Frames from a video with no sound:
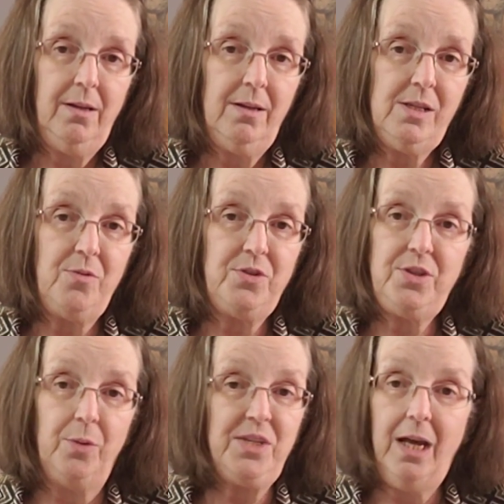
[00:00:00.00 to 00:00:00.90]
So
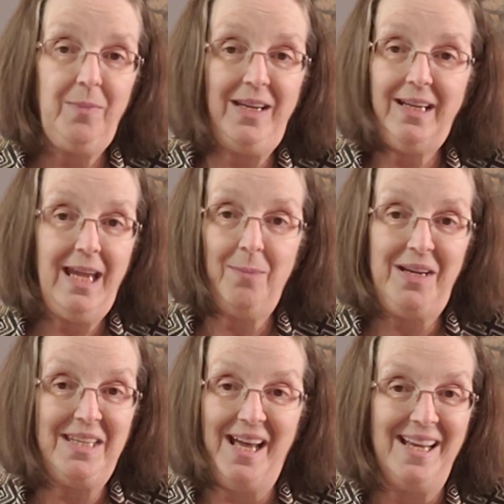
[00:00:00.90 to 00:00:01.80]
don't tell me it can't be
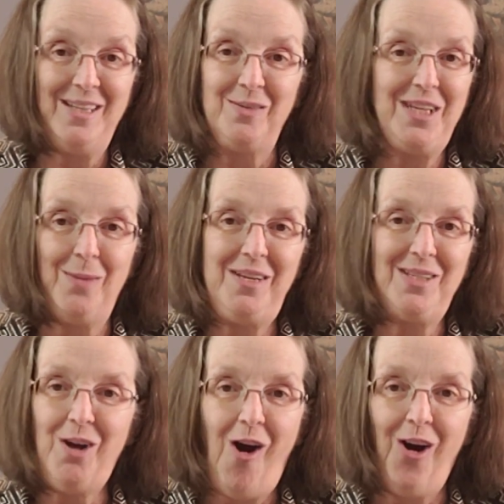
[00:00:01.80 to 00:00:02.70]
done. Don't tell me
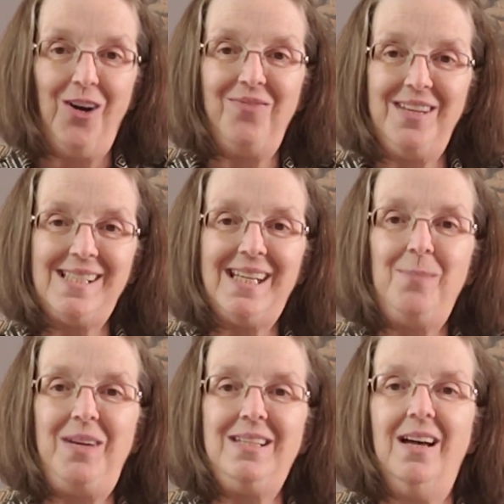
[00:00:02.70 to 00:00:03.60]
it's hard. This
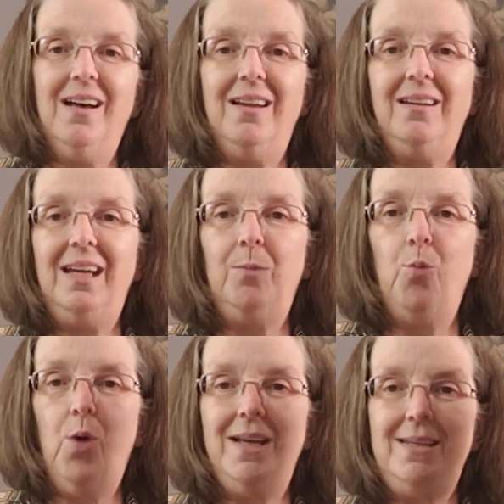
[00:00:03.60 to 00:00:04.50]
can be done
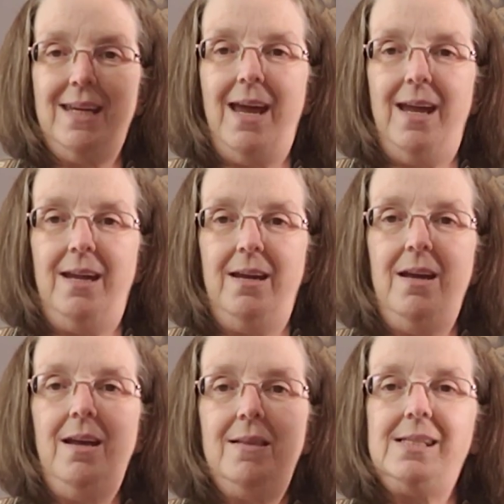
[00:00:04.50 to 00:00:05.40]
in 1 day.
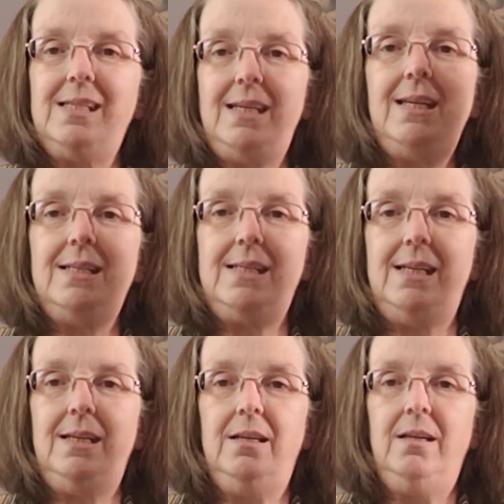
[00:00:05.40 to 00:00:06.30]
This is easy.